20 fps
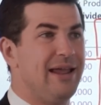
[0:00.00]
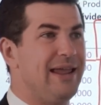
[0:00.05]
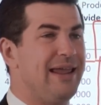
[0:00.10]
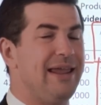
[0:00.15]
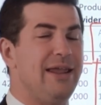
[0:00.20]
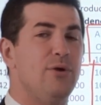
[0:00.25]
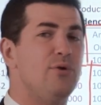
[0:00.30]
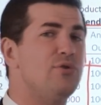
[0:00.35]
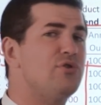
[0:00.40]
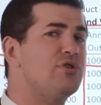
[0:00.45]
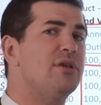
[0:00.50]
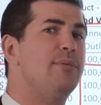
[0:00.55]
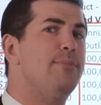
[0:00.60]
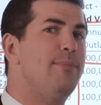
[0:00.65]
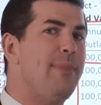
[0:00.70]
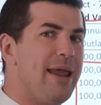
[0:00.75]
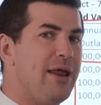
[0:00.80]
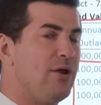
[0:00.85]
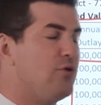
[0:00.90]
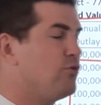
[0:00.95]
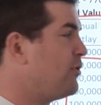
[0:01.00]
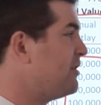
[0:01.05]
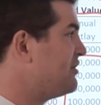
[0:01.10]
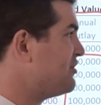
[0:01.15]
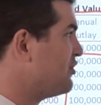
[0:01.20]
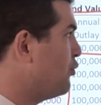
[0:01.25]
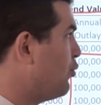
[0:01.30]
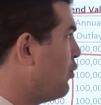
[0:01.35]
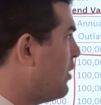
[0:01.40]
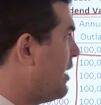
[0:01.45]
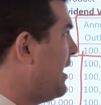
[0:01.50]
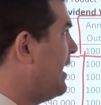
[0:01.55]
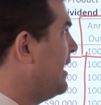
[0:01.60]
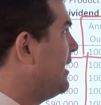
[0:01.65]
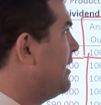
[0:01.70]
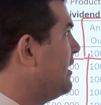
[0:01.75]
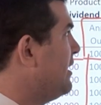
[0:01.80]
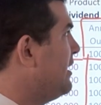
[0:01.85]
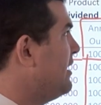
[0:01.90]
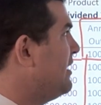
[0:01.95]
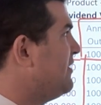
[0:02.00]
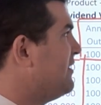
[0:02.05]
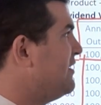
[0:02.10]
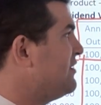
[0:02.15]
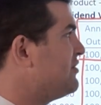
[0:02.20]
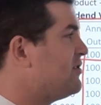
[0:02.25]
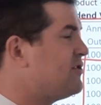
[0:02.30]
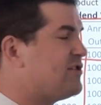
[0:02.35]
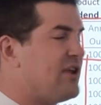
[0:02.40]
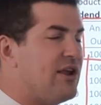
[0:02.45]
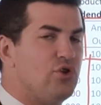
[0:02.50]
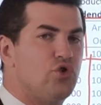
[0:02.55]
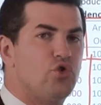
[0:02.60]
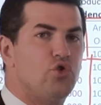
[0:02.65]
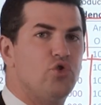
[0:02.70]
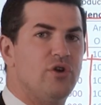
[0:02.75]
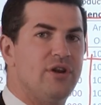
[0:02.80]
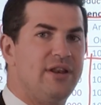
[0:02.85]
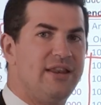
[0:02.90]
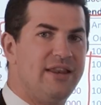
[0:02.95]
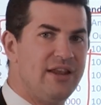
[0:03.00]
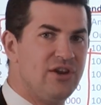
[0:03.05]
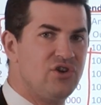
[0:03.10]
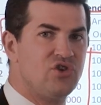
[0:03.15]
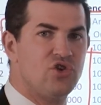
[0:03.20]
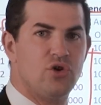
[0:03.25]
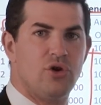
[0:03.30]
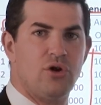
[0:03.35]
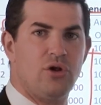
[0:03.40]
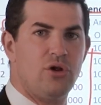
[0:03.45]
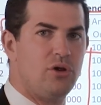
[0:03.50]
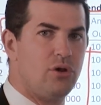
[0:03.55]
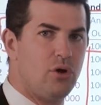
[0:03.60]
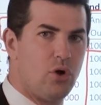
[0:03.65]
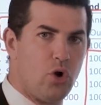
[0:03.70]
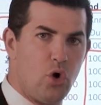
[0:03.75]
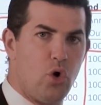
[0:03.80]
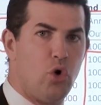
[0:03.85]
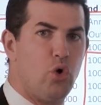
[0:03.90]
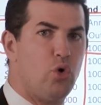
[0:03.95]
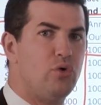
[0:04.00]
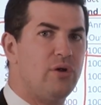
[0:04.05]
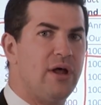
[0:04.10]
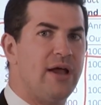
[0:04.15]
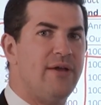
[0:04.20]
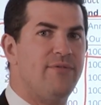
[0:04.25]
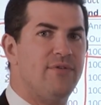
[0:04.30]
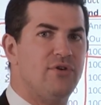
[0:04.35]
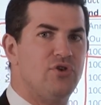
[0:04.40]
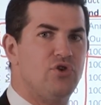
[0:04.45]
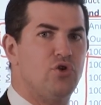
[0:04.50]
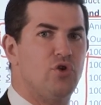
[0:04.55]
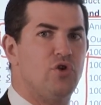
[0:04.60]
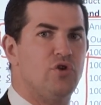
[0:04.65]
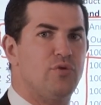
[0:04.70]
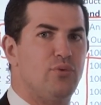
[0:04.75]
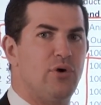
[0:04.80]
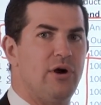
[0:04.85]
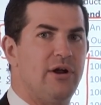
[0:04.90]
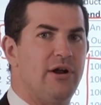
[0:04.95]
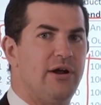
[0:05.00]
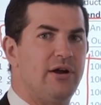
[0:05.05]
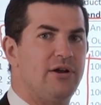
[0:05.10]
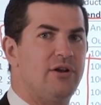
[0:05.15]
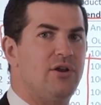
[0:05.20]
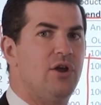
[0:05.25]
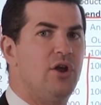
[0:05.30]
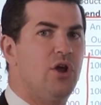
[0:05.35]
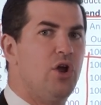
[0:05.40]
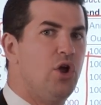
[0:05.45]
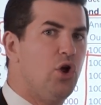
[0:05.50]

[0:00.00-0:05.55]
Here's the main reason why. This is a traditional whole life insurance product.